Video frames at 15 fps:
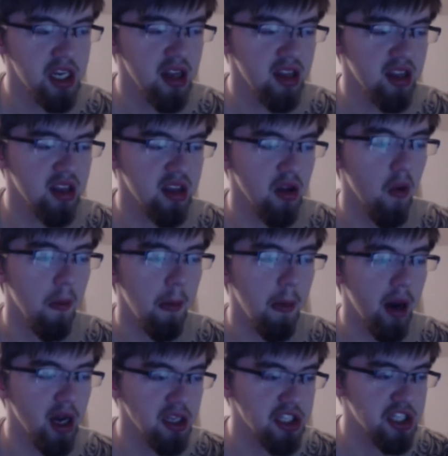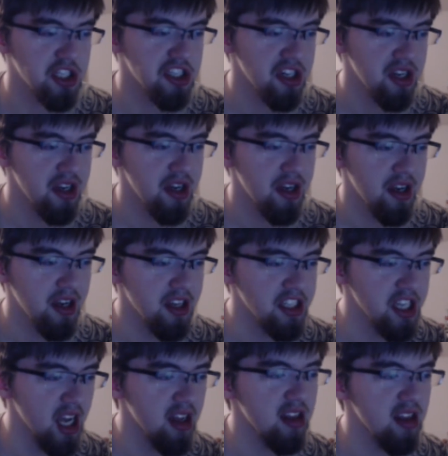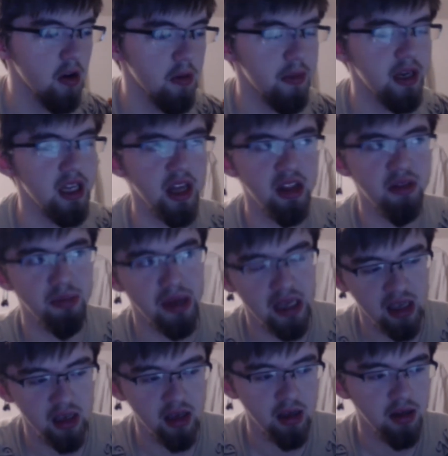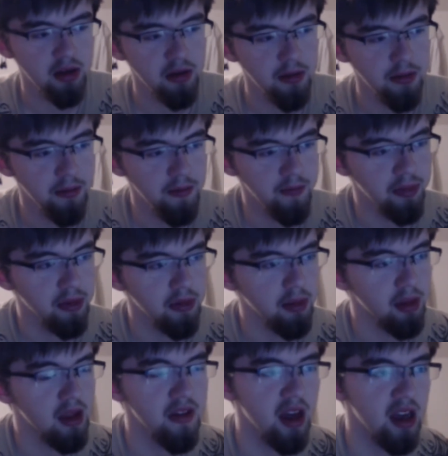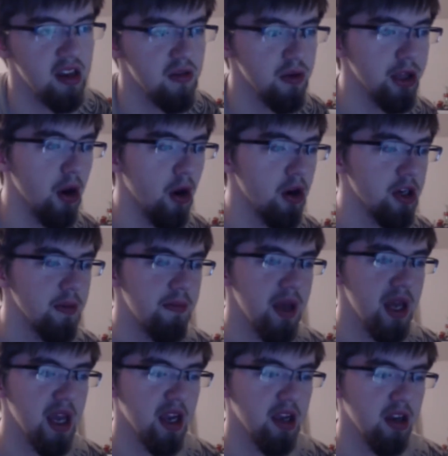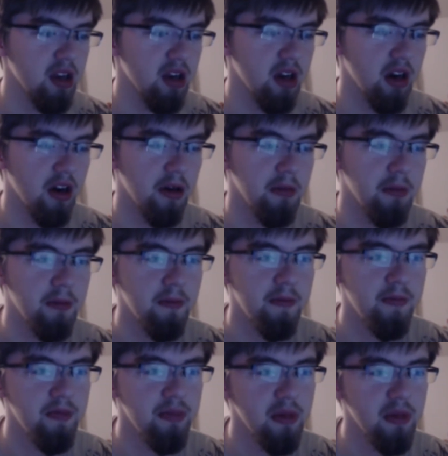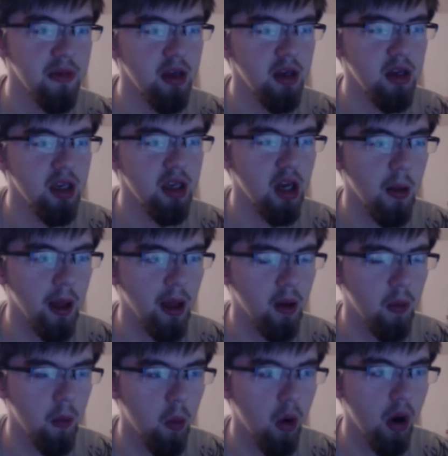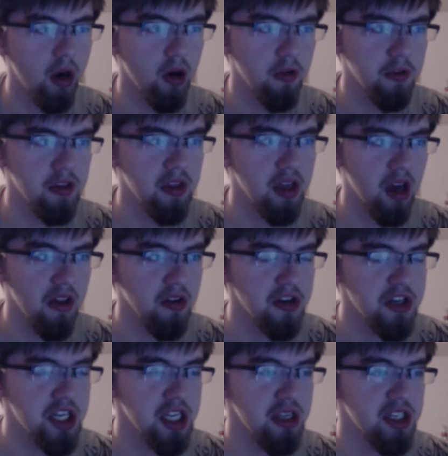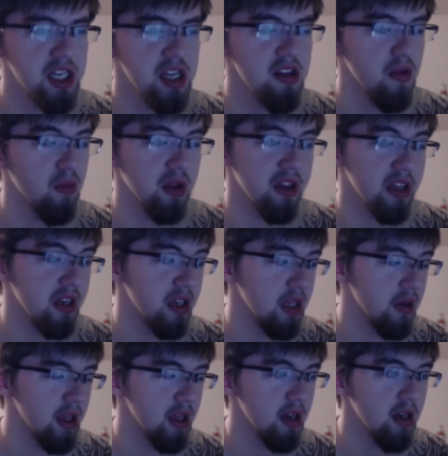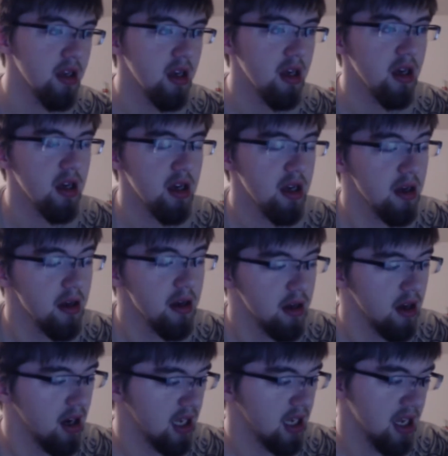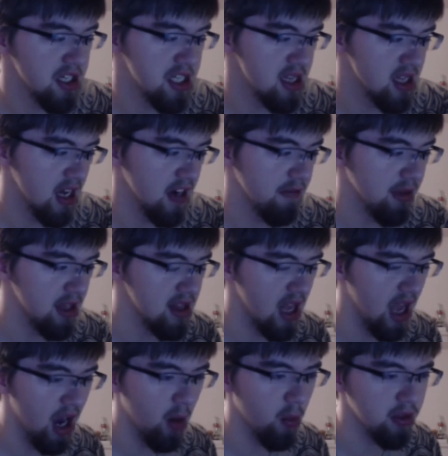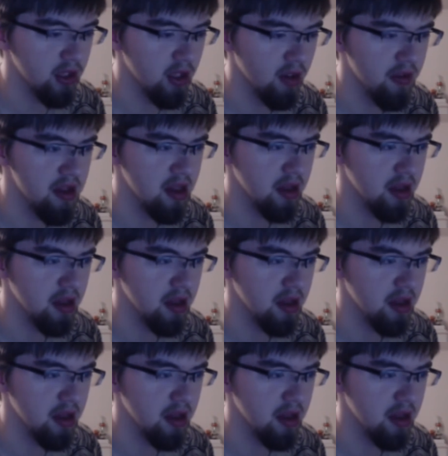so much. She has so many SP that it's really hard to pick, like one over the other. She's a really good unit. Again, she's kind of placed awkwardly on this